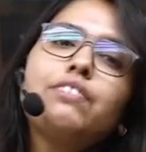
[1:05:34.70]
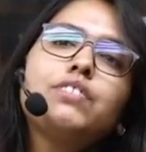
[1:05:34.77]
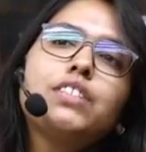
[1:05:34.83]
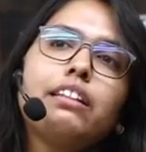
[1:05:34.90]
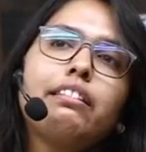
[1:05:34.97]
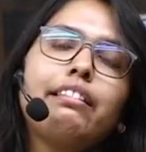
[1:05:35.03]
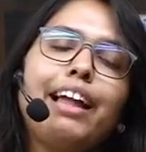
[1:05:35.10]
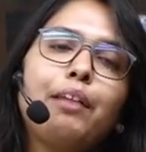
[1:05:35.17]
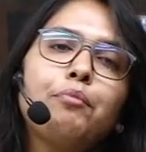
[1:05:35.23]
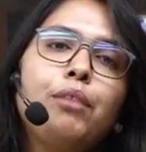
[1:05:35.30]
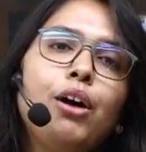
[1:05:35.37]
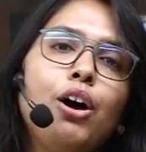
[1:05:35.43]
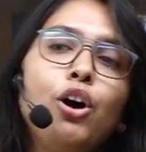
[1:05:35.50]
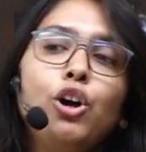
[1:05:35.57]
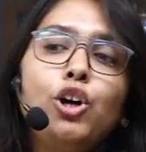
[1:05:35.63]
in them
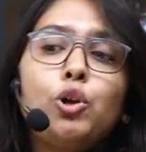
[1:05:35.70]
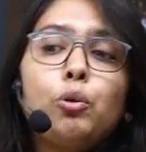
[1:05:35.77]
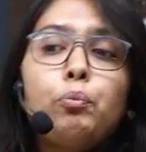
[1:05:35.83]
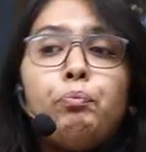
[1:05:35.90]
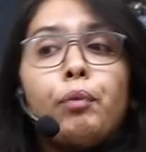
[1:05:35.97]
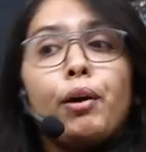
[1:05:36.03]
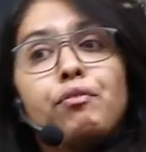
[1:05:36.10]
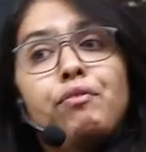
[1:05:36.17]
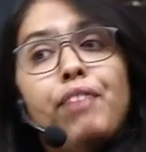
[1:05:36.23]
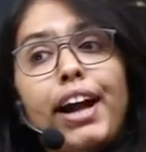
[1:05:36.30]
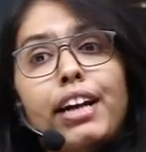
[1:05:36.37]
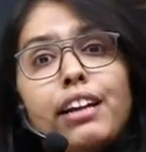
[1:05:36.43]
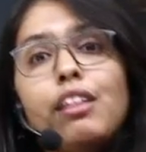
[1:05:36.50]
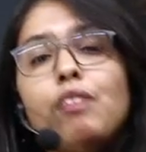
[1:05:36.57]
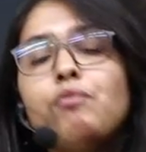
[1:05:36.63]
to prevent
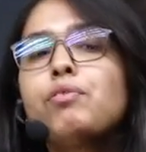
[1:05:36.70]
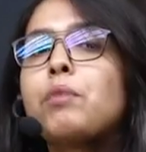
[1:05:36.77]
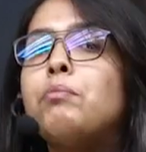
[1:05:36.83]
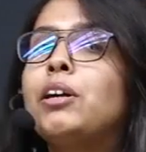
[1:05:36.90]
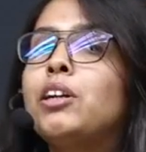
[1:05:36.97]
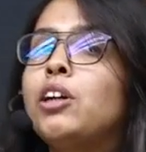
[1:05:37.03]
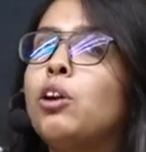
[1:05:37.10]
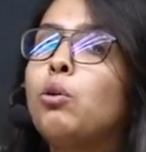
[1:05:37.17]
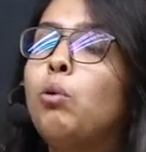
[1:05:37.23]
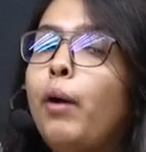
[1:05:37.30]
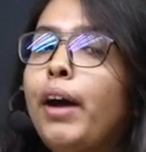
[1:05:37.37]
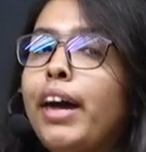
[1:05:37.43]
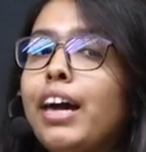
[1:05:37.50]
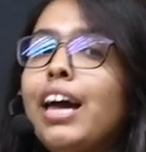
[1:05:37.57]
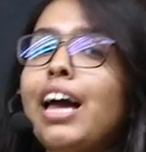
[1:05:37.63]
them from undergoing
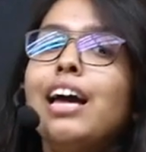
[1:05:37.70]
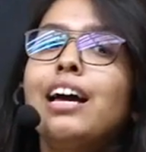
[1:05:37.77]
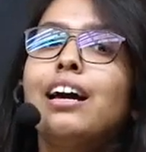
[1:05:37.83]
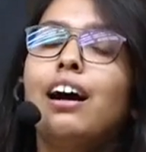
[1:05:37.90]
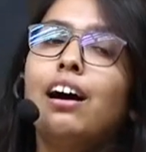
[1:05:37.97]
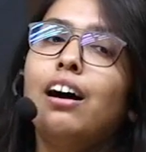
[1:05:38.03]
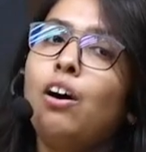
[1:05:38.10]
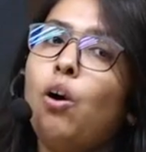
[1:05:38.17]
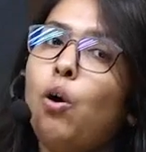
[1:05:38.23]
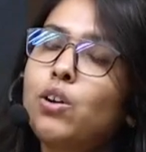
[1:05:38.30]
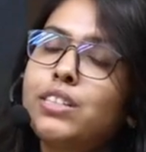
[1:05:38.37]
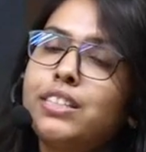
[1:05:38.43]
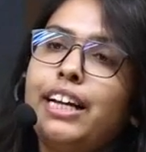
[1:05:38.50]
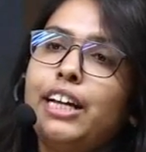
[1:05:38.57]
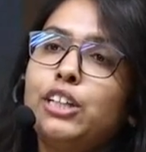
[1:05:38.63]

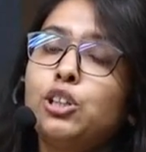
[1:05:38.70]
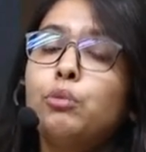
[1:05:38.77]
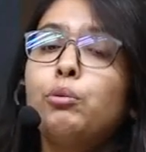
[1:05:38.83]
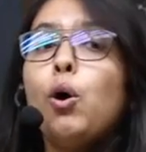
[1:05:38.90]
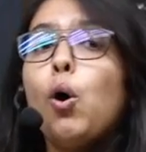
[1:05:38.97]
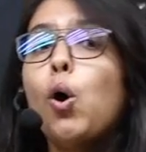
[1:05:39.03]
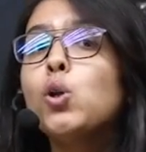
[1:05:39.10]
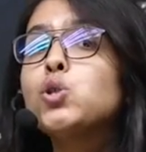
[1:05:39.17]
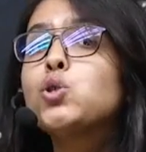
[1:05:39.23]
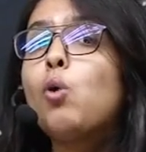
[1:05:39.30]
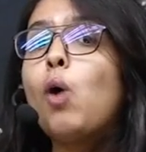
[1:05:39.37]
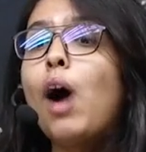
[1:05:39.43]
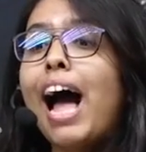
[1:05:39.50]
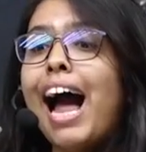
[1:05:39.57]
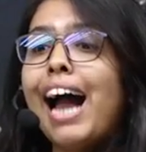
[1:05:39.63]
oxidation. We also
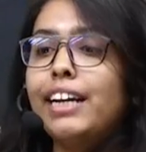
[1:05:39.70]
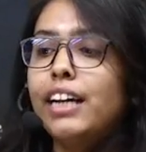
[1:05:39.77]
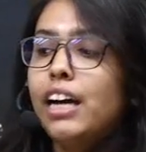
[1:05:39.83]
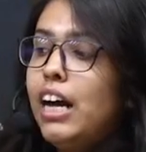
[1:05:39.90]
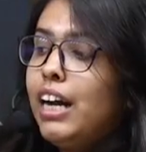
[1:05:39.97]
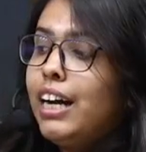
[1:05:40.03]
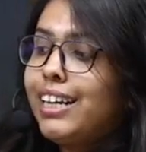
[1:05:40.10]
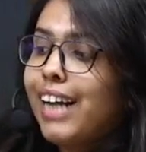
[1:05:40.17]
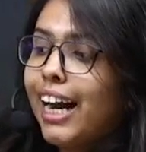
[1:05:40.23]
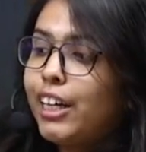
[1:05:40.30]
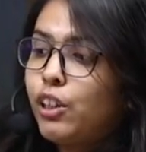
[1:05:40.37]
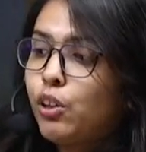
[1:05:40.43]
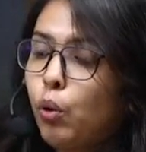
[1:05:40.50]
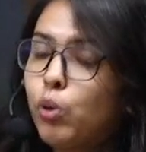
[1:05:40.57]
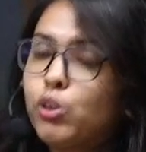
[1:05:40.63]
add
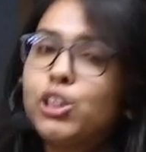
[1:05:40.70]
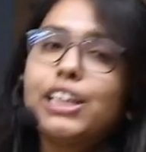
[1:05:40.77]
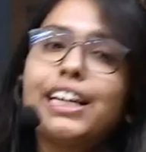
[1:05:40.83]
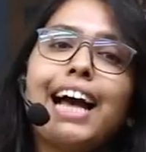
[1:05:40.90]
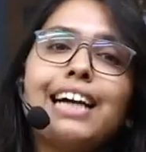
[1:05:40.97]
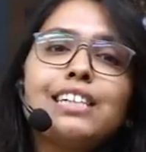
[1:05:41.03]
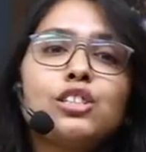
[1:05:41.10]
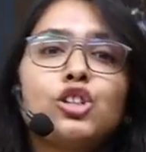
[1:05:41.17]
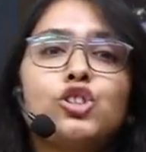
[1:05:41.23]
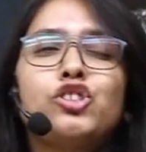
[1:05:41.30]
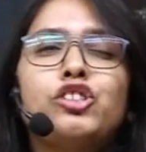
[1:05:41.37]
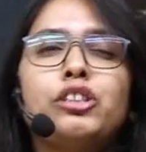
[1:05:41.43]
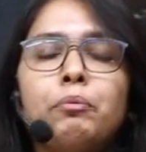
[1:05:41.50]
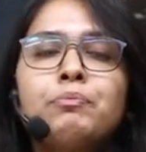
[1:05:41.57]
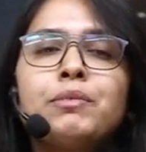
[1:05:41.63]
nitrogen gas, the
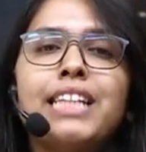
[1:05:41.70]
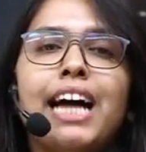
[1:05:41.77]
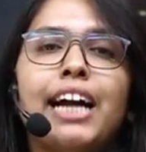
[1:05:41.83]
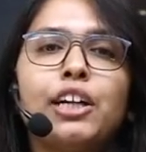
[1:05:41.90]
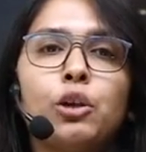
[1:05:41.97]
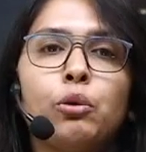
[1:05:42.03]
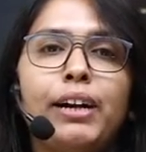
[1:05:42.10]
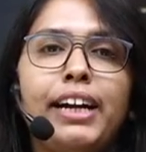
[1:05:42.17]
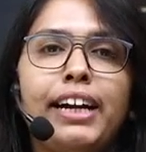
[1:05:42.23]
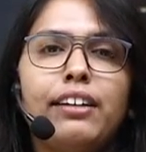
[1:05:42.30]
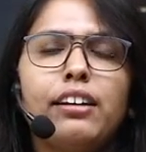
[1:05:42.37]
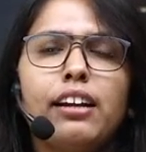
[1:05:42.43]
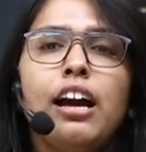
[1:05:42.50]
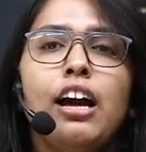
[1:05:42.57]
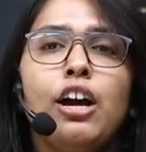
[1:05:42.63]
chips that you eat.
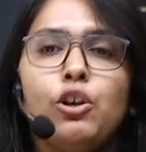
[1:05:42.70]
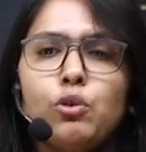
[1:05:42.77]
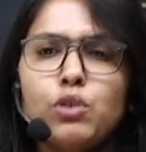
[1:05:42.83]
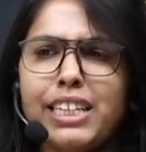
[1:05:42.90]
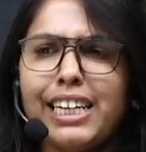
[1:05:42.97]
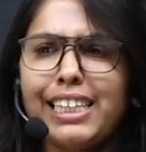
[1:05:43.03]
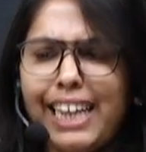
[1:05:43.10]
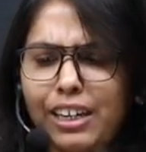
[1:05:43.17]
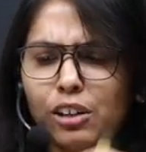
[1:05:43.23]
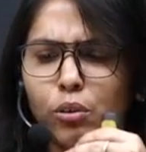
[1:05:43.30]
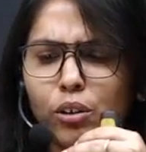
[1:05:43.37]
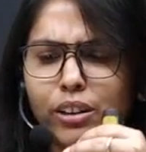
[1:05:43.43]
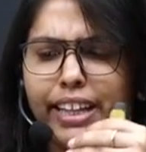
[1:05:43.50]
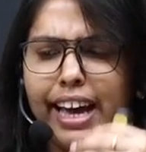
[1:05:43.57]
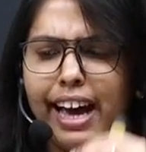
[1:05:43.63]
You see that,
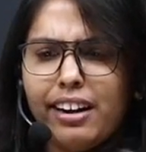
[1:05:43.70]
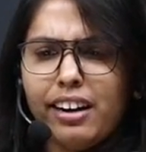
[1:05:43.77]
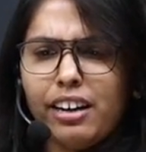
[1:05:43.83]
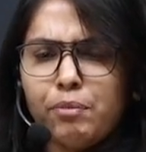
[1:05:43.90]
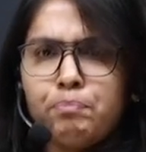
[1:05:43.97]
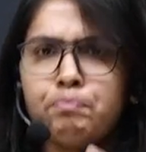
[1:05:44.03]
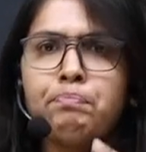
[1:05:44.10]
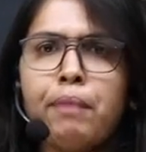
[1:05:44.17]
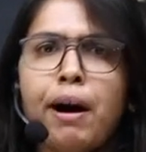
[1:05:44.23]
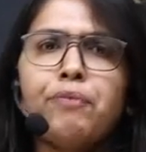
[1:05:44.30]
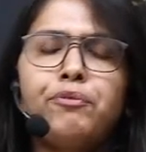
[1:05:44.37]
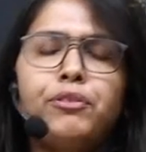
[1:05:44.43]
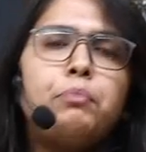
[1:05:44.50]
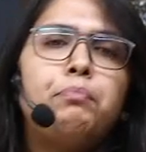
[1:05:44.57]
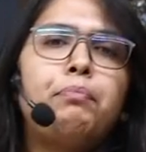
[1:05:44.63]
they are in puffed
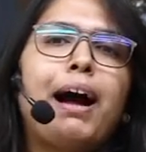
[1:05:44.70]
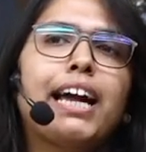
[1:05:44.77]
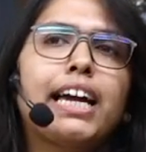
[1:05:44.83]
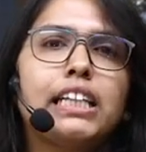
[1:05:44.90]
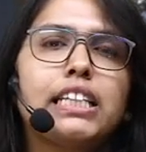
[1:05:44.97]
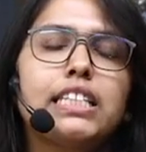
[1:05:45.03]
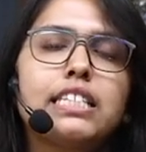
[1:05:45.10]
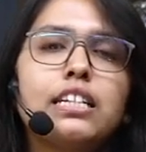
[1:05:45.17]
packets.